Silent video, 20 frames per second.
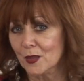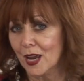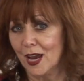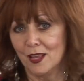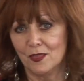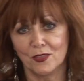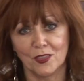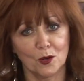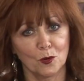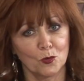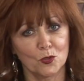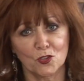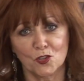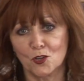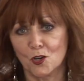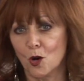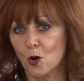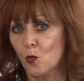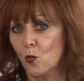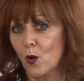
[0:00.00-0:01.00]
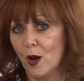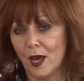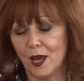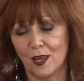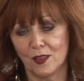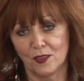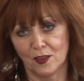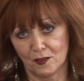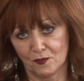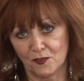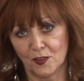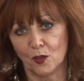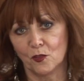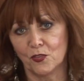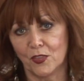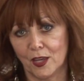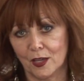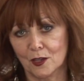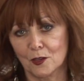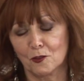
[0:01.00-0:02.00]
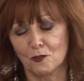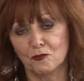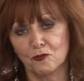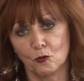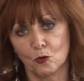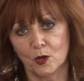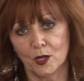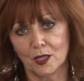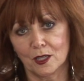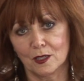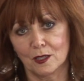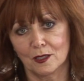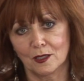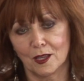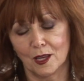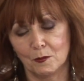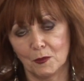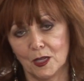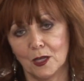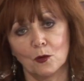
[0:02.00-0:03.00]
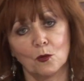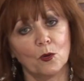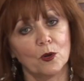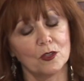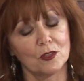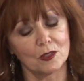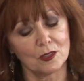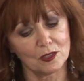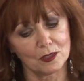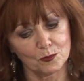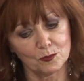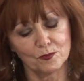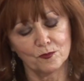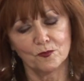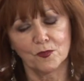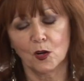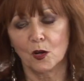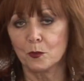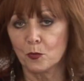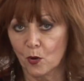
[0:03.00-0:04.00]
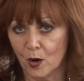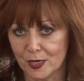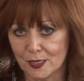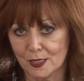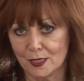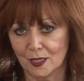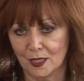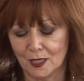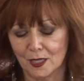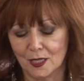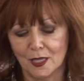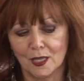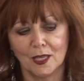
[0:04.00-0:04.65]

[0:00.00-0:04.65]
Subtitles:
And there was no way they felt they could afford it. I mean, it was very pricey.